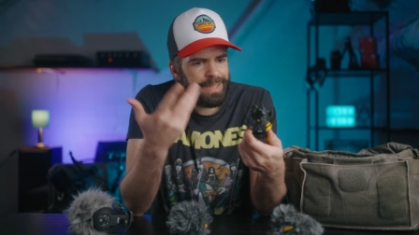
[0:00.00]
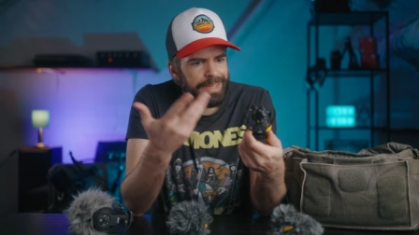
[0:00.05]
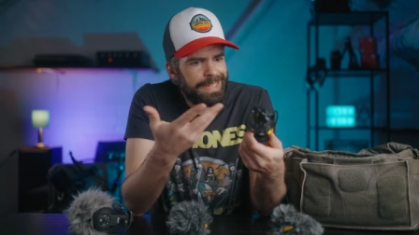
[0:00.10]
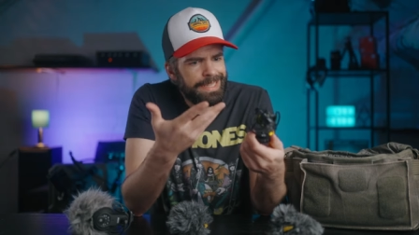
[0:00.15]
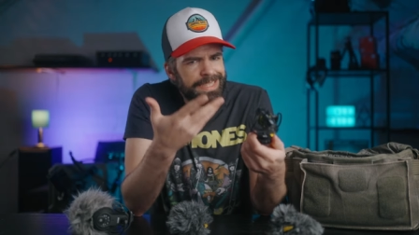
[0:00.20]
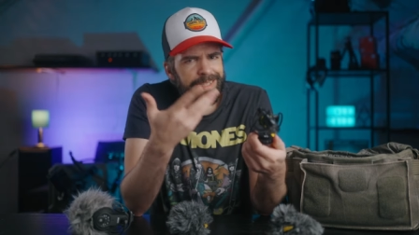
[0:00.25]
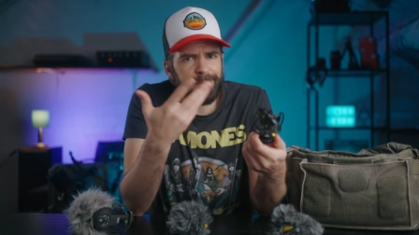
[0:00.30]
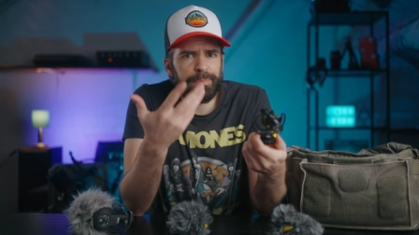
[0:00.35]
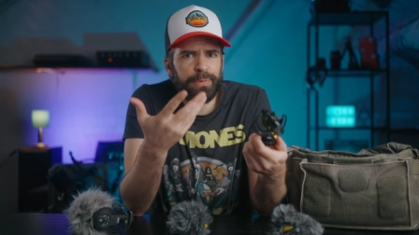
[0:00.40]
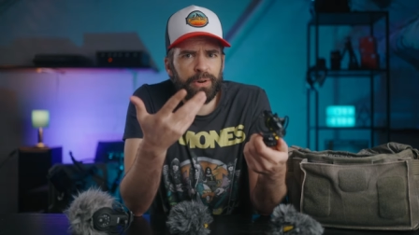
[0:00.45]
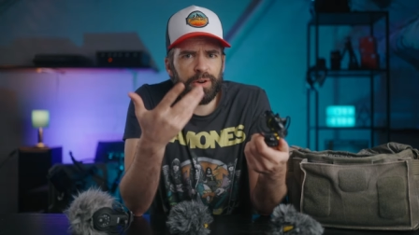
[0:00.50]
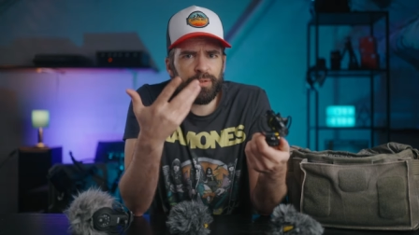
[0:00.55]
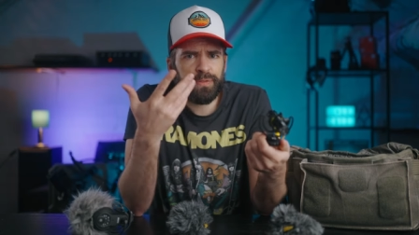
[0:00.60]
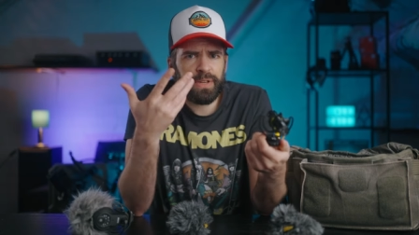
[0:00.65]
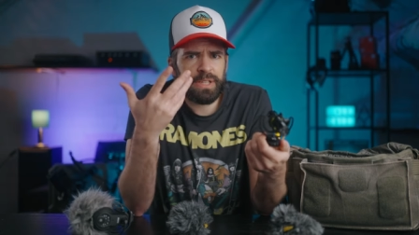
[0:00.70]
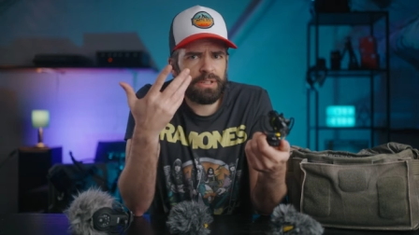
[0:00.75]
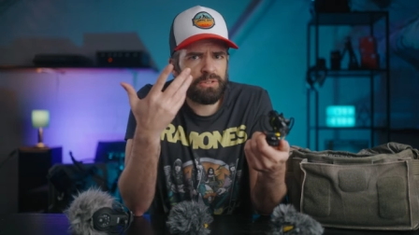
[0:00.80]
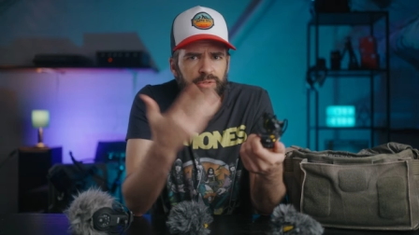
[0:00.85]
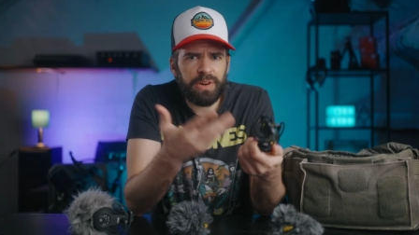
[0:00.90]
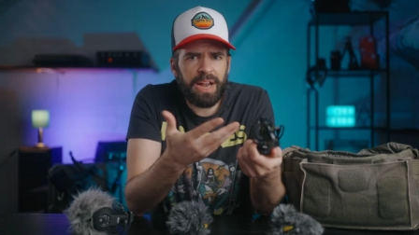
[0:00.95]
it's the
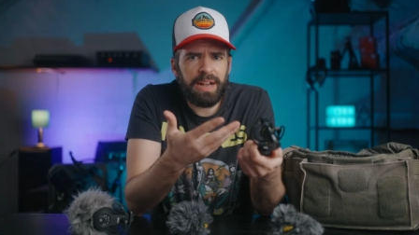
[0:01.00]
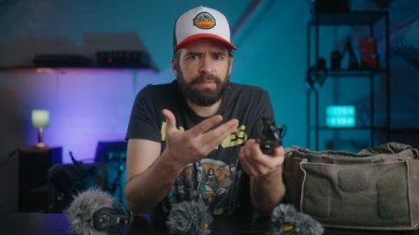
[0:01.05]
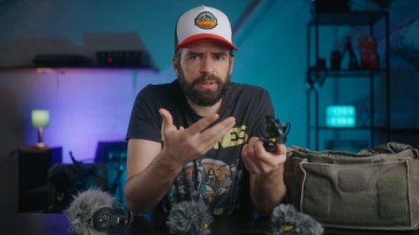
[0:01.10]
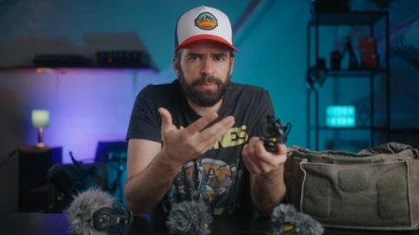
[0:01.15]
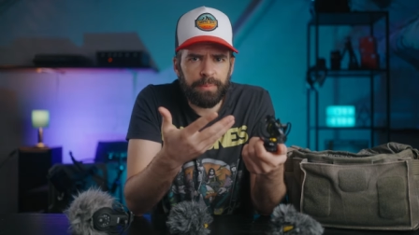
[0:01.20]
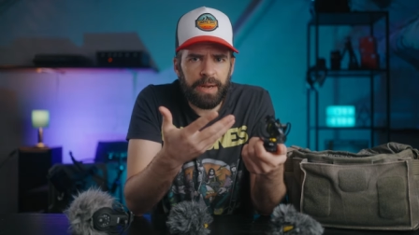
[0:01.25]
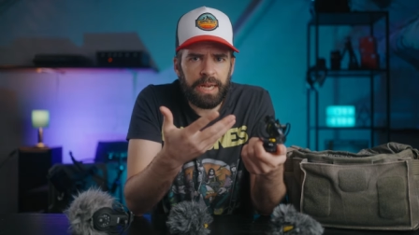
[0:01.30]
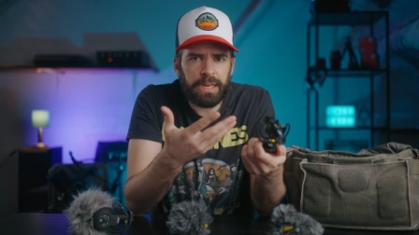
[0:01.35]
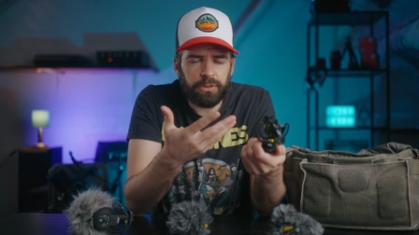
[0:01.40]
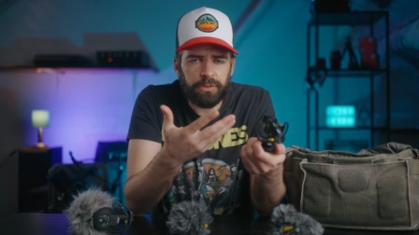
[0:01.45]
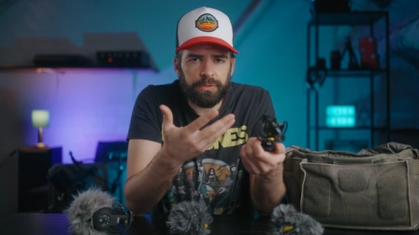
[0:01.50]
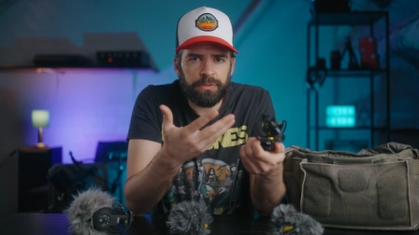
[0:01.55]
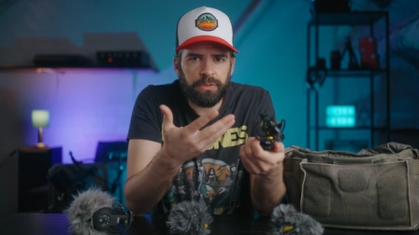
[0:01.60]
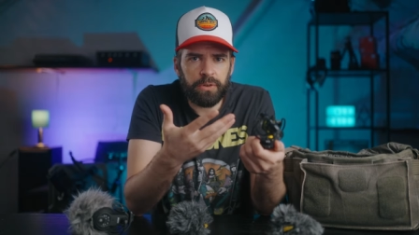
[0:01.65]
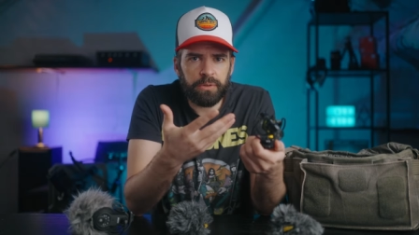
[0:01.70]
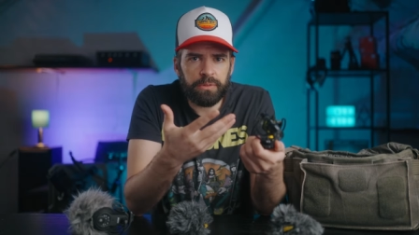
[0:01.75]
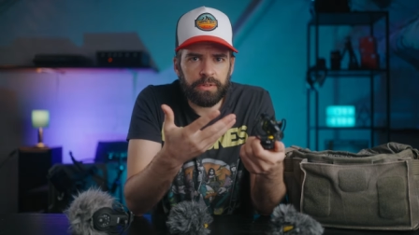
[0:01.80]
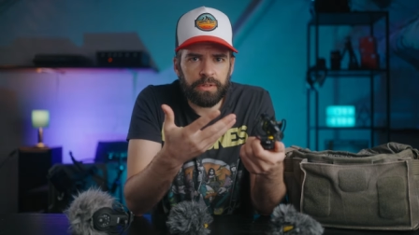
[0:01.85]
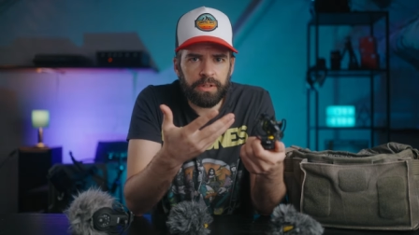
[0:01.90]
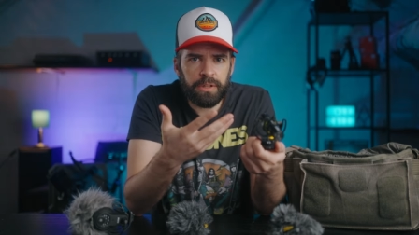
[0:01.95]
perfect travel
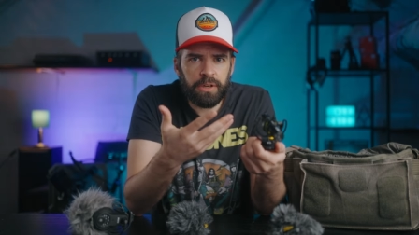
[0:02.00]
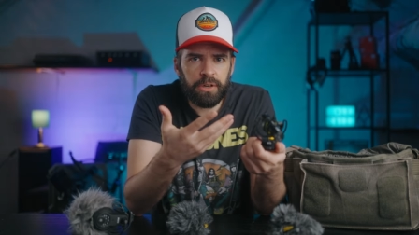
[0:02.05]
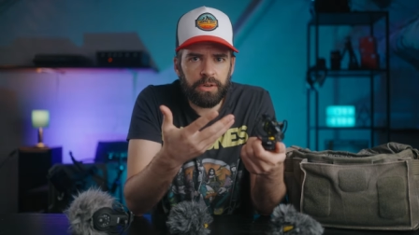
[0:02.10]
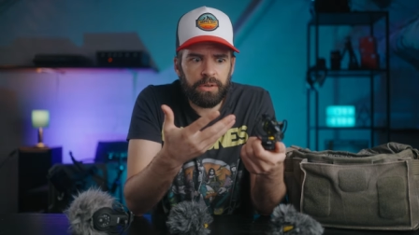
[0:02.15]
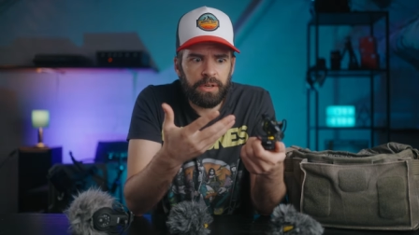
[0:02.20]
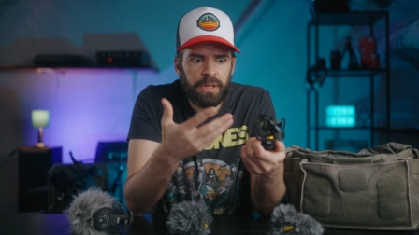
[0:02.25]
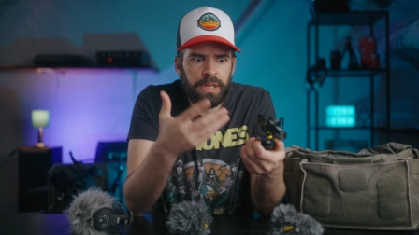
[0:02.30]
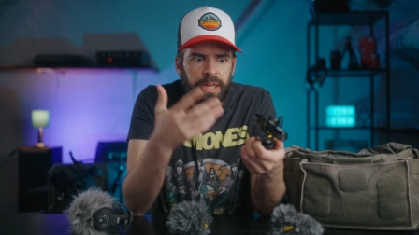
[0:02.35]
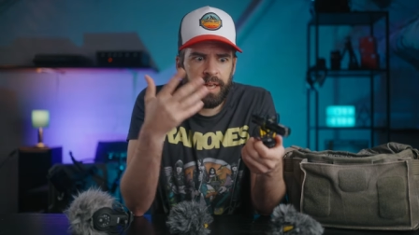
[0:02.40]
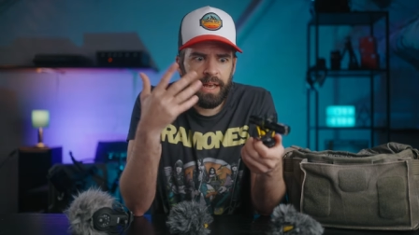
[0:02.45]
microphone, you know?